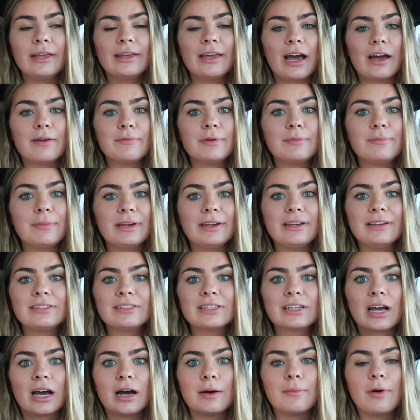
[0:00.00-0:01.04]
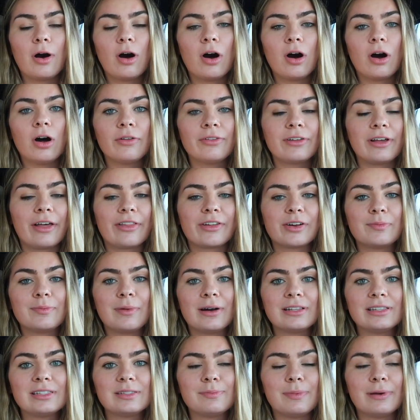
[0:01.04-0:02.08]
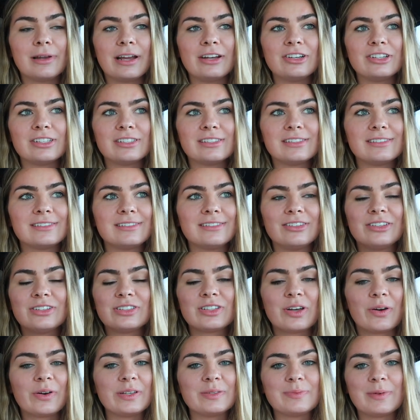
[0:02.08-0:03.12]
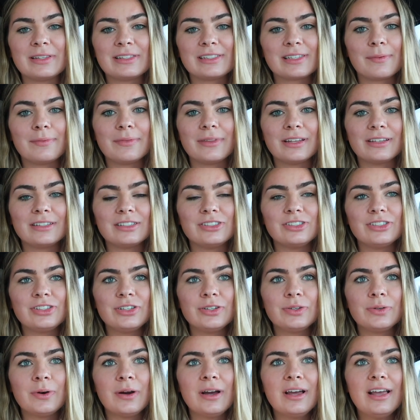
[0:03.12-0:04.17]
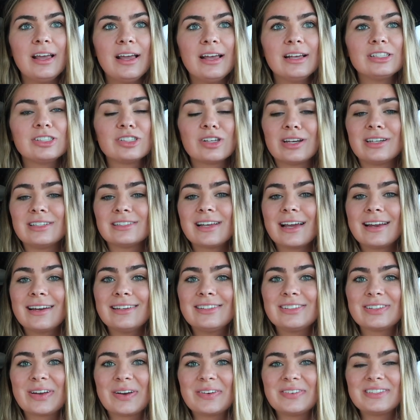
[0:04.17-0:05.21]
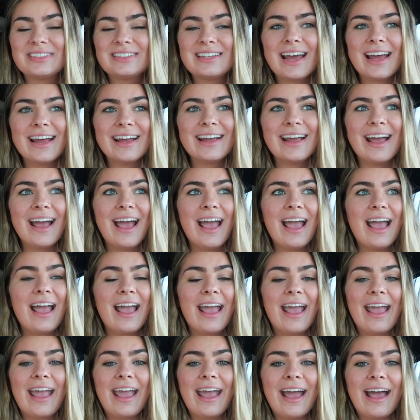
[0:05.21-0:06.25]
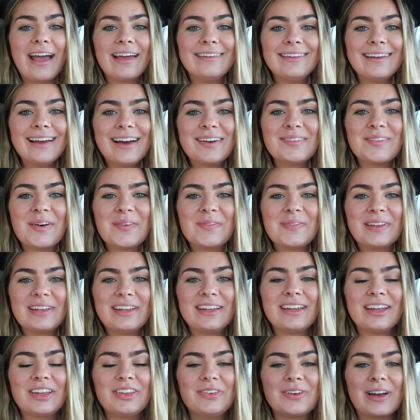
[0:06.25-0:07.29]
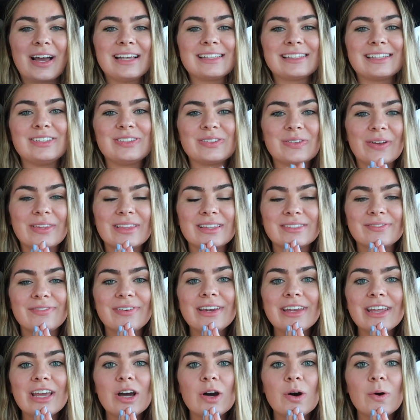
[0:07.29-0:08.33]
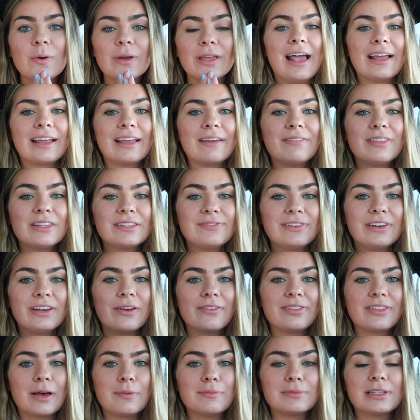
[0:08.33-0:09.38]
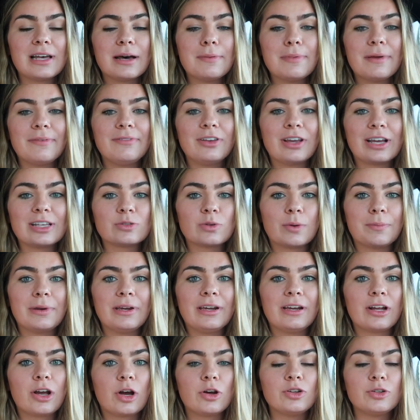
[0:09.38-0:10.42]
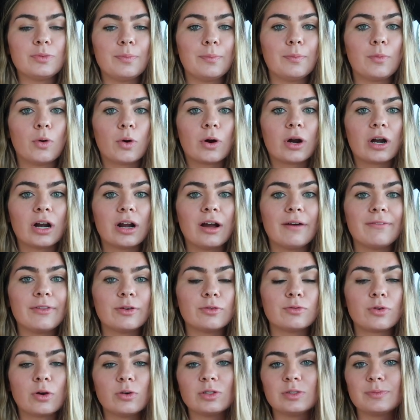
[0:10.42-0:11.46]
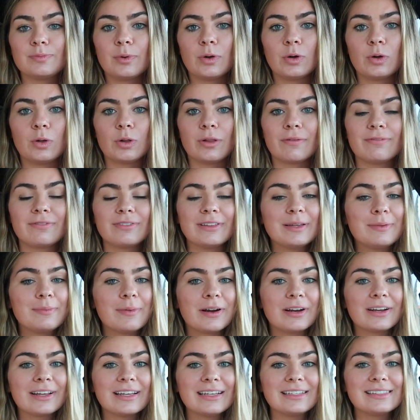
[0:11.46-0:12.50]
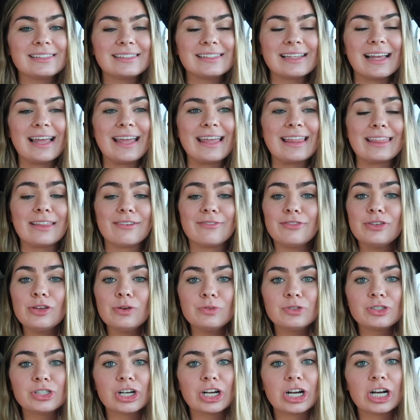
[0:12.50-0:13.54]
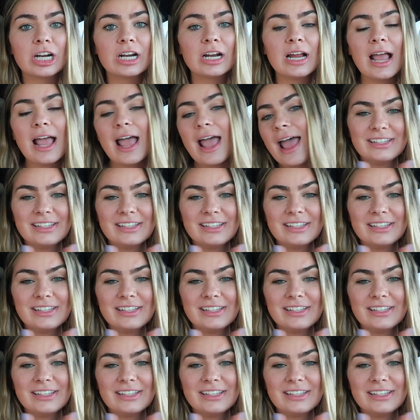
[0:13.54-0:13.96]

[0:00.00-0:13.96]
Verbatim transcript: yeah, I've been meaning to come all the other months, but I just, there's always been something to do. So I decided to go today. And yeah, I'm hoping you guys enjoyed this video and give this video a thumbs up if you guys want me to go to more of the Rose Bowl flea markets in the future.